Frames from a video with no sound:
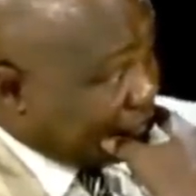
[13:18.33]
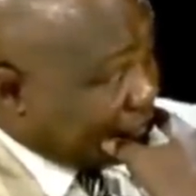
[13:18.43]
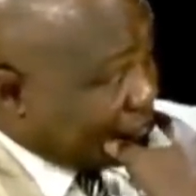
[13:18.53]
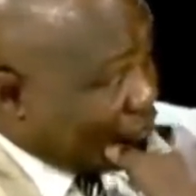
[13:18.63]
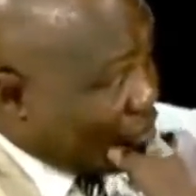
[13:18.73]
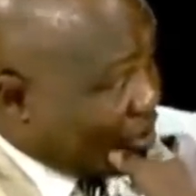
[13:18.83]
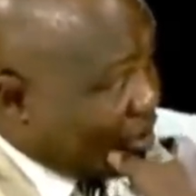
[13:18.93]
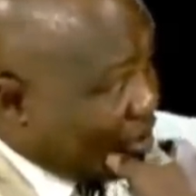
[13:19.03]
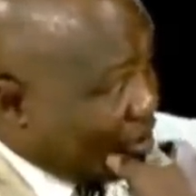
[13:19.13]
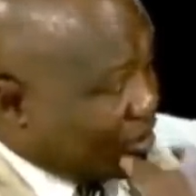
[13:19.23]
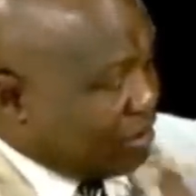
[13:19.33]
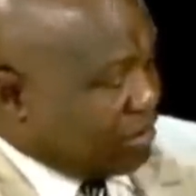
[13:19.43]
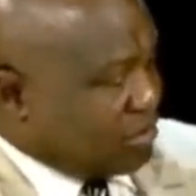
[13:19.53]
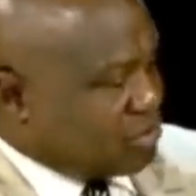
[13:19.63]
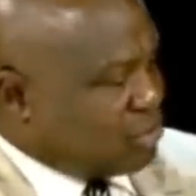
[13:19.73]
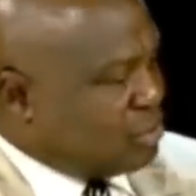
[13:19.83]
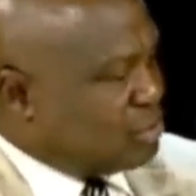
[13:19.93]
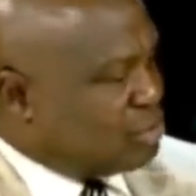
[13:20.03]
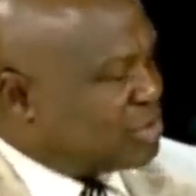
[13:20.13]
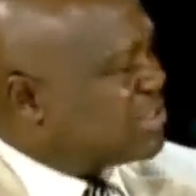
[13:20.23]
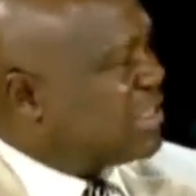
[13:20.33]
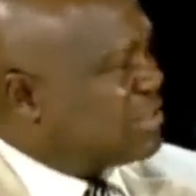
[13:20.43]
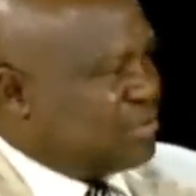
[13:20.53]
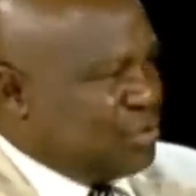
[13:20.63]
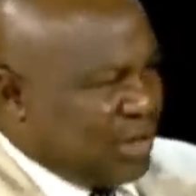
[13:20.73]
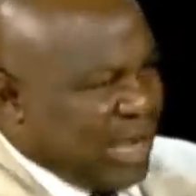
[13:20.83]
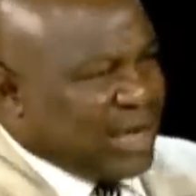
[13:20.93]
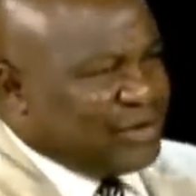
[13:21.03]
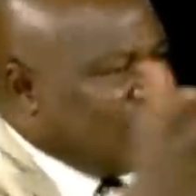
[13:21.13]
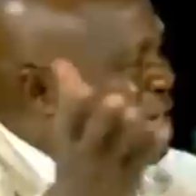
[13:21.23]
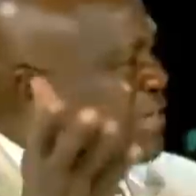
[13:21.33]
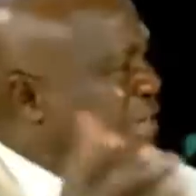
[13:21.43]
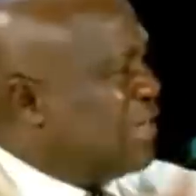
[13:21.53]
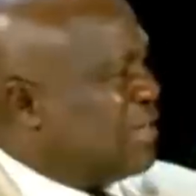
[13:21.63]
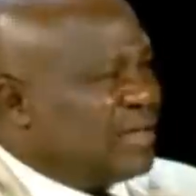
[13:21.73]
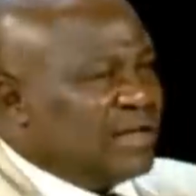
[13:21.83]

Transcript: Okay? So those things, you heard the other day,